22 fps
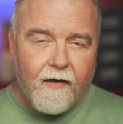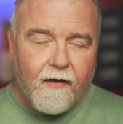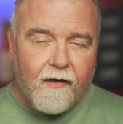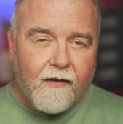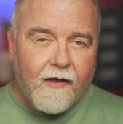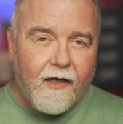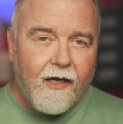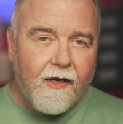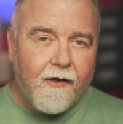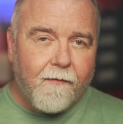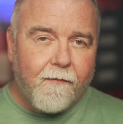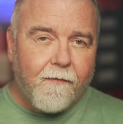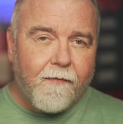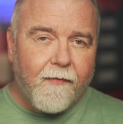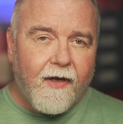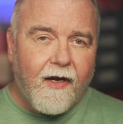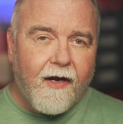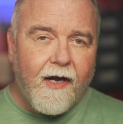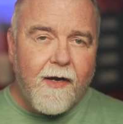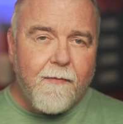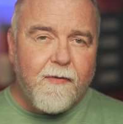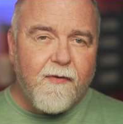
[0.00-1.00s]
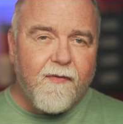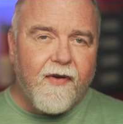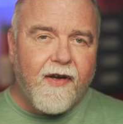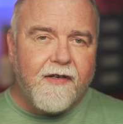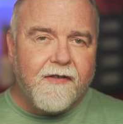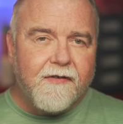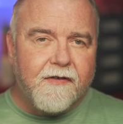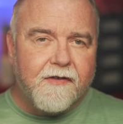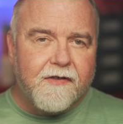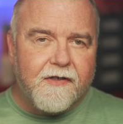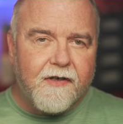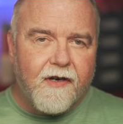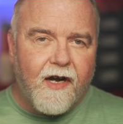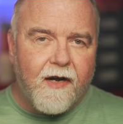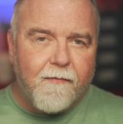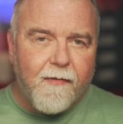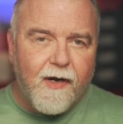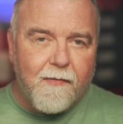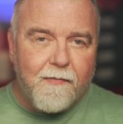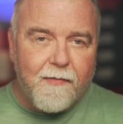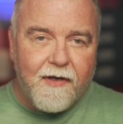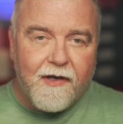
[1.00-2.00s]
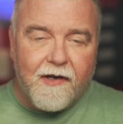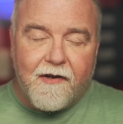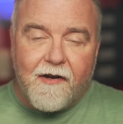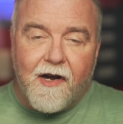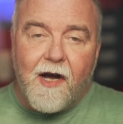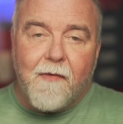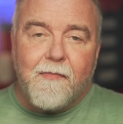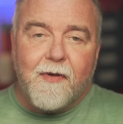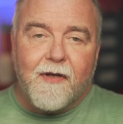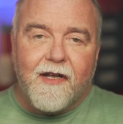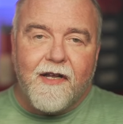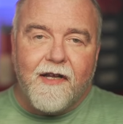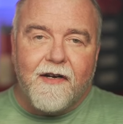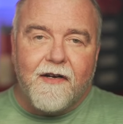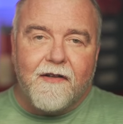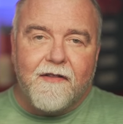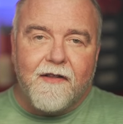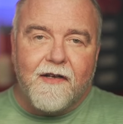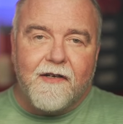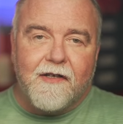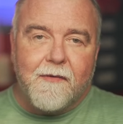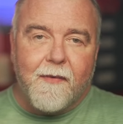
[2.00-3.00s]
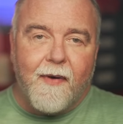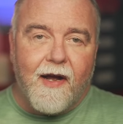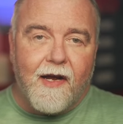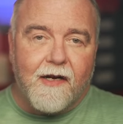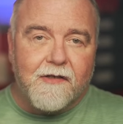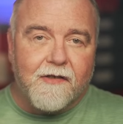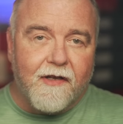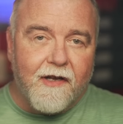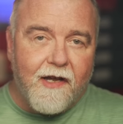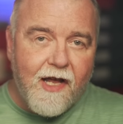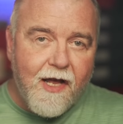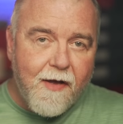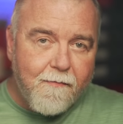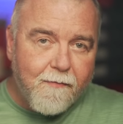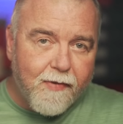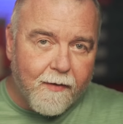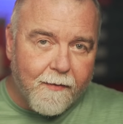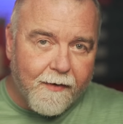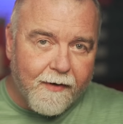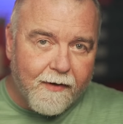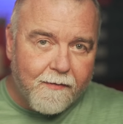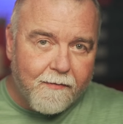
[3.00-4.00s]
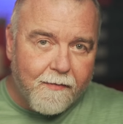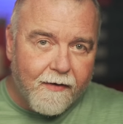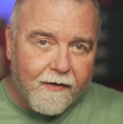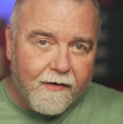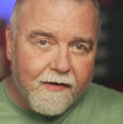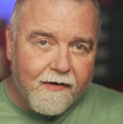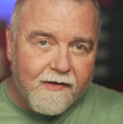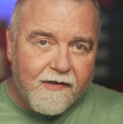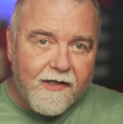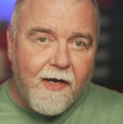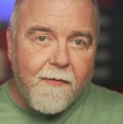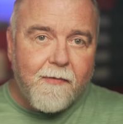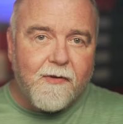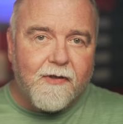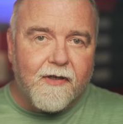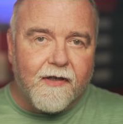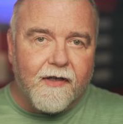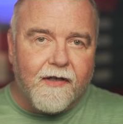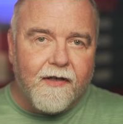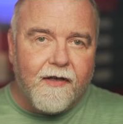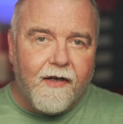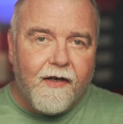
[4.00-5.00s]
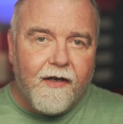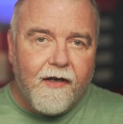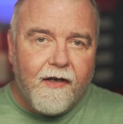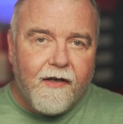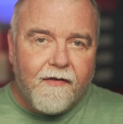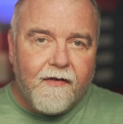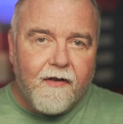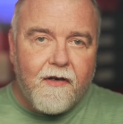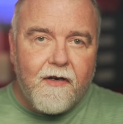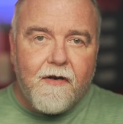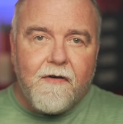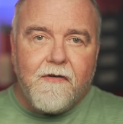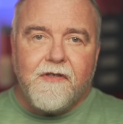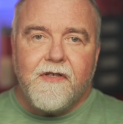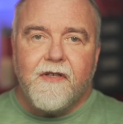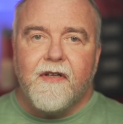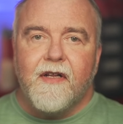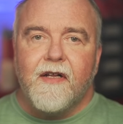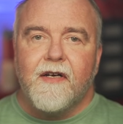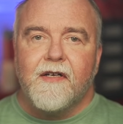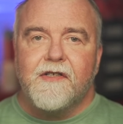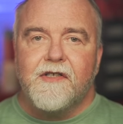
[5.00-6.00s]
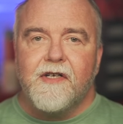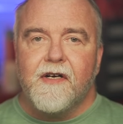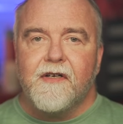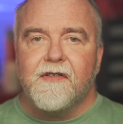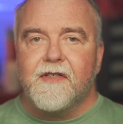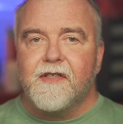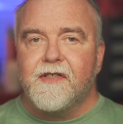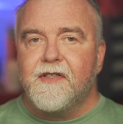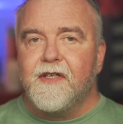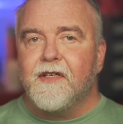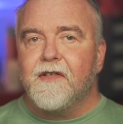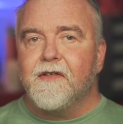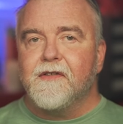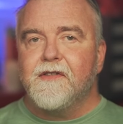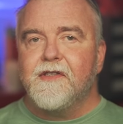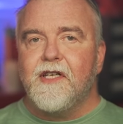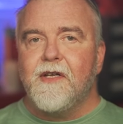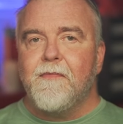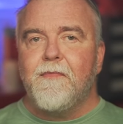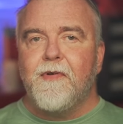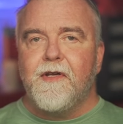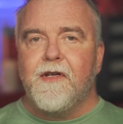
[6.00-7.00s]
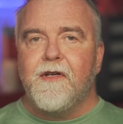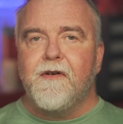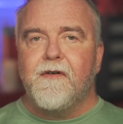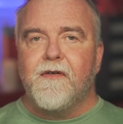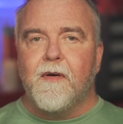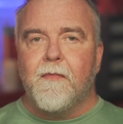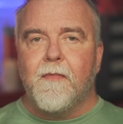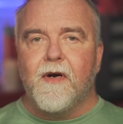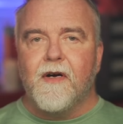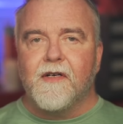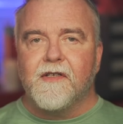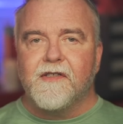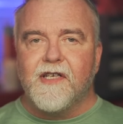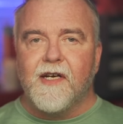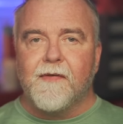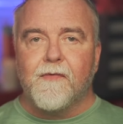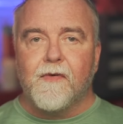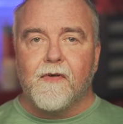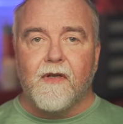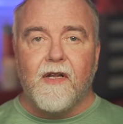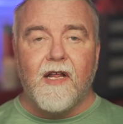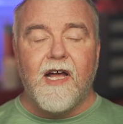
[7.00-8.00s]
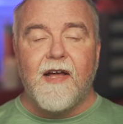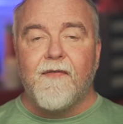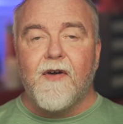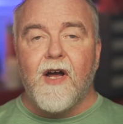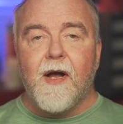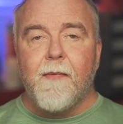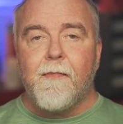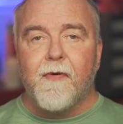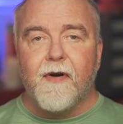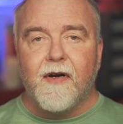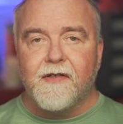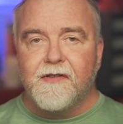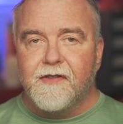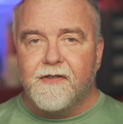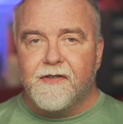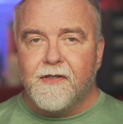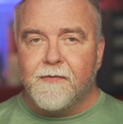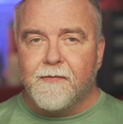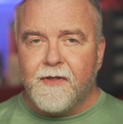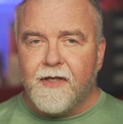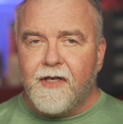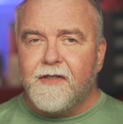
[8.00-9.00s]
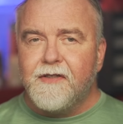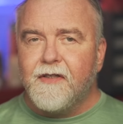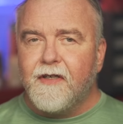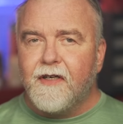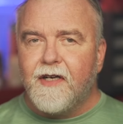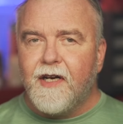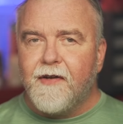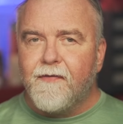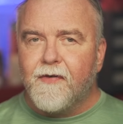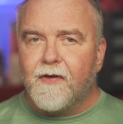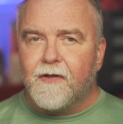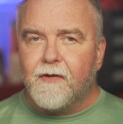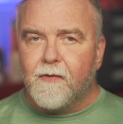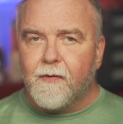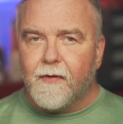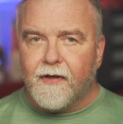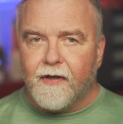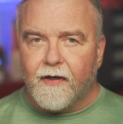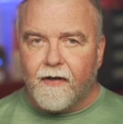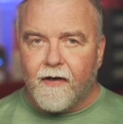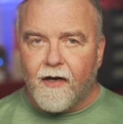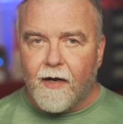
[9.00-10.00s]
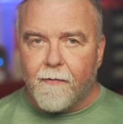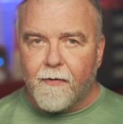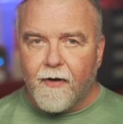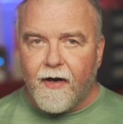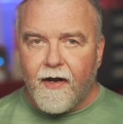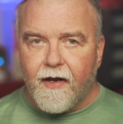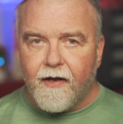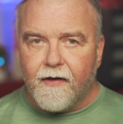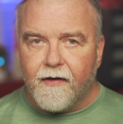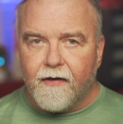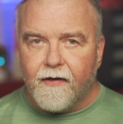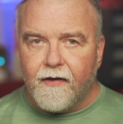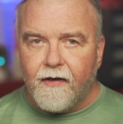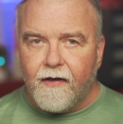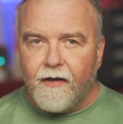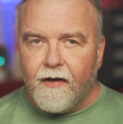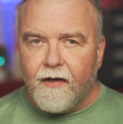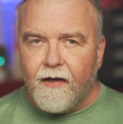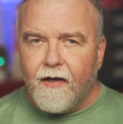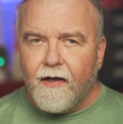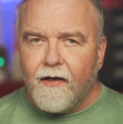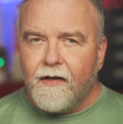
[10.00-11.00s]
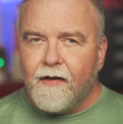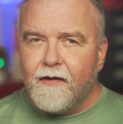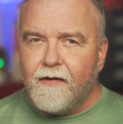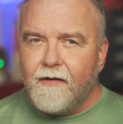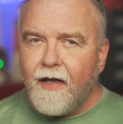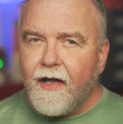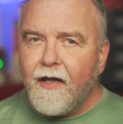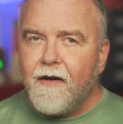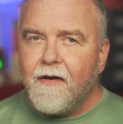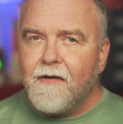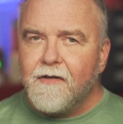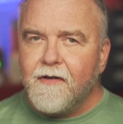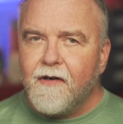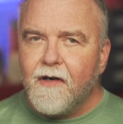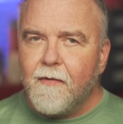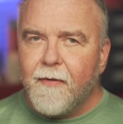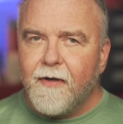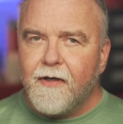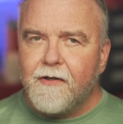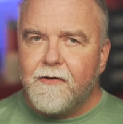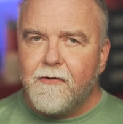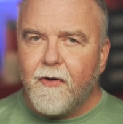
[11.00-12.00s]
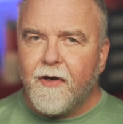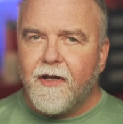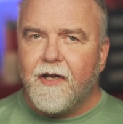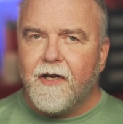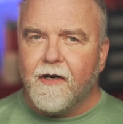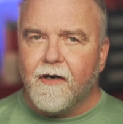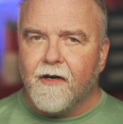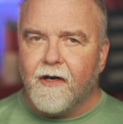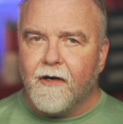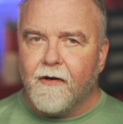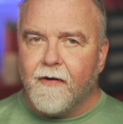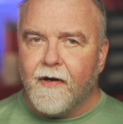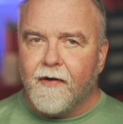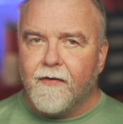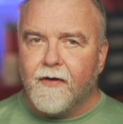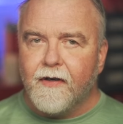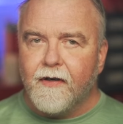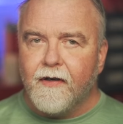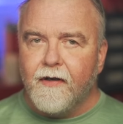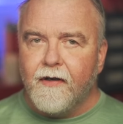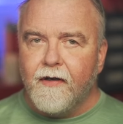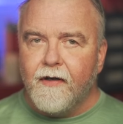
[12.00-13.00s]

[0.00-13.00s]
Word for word: Now, a hypervisor's job might be a complicated thing to actually implement, but conceptually, the notion that it shares a single CPU among several live operating systems isn't a difficult one to comprehend. Containers are a bit trickier, however.